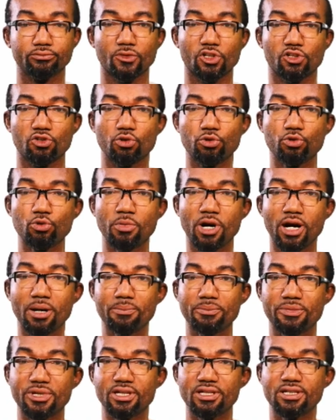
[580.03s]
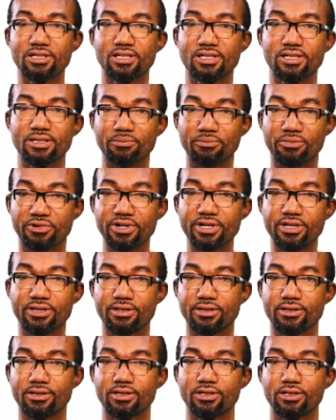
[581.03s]
So human beings breathe
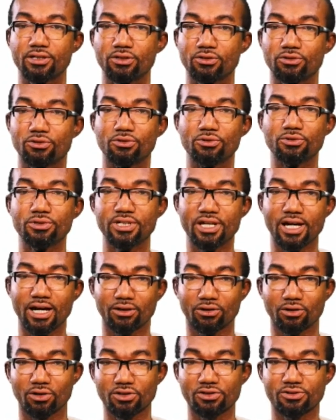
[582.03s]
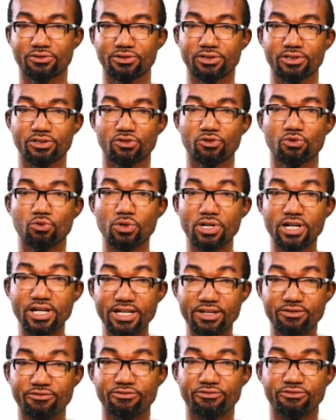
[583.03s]
through their nostrils to
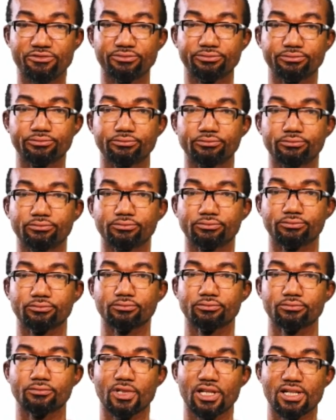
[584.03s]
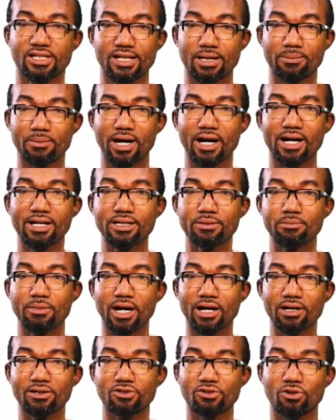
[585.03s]
live. Some
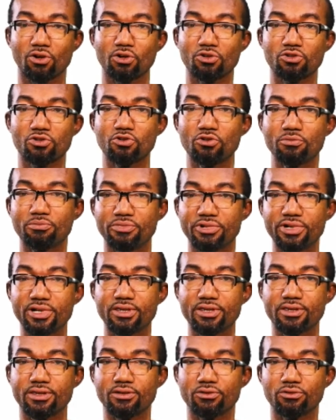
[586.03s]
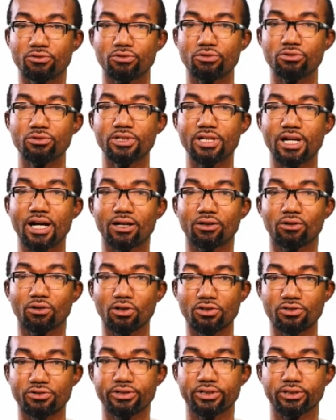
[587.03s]
animals also breathe through their
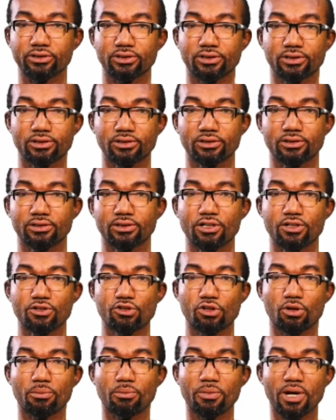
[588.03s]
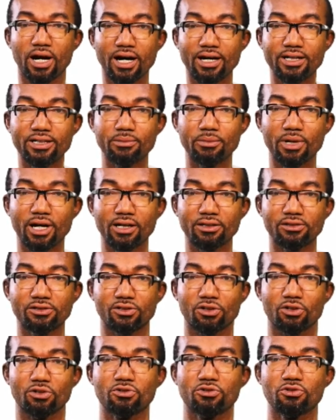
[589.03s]
nostrils. Some animals
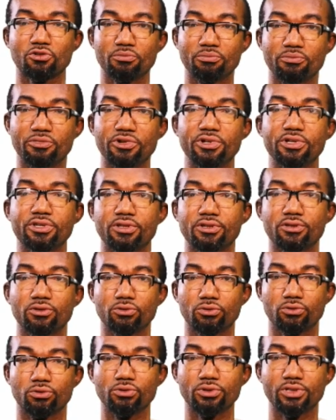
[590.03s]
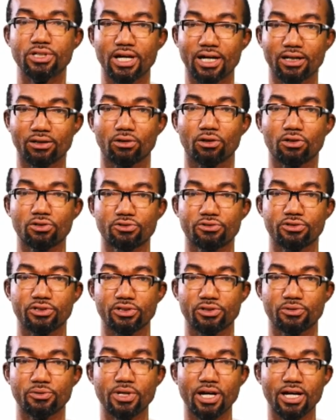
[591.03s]
also breathe through their
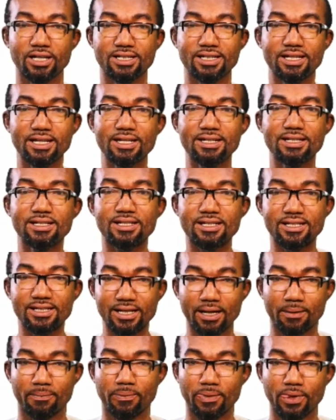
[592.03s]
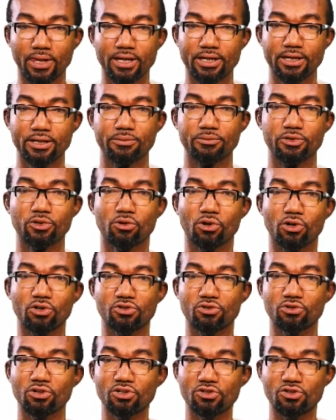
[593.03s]
nostrils. We are saying some
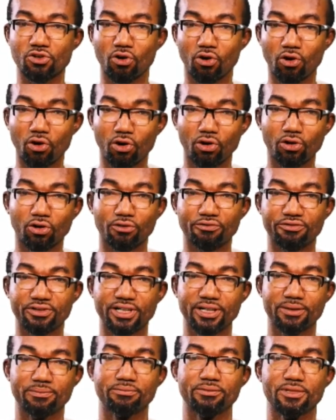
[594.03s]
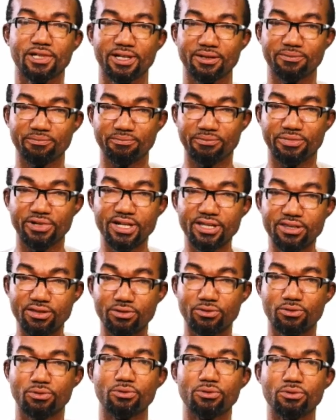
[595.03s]
because not all of them breathe
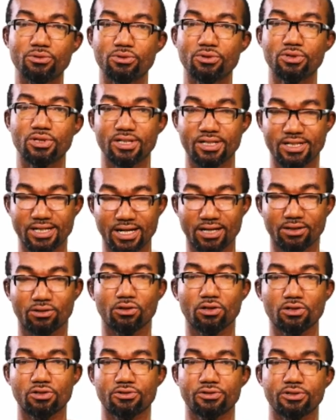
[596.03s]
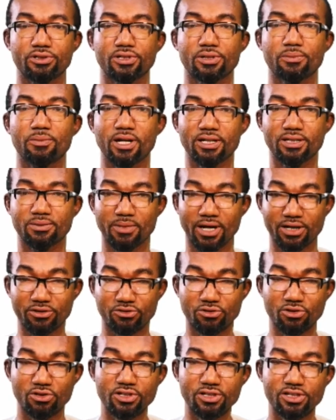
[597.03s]
through their nostrils, but
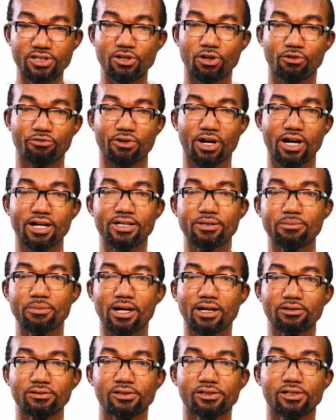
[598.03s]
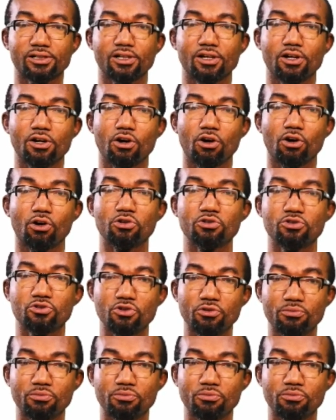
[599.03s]
majority of animals also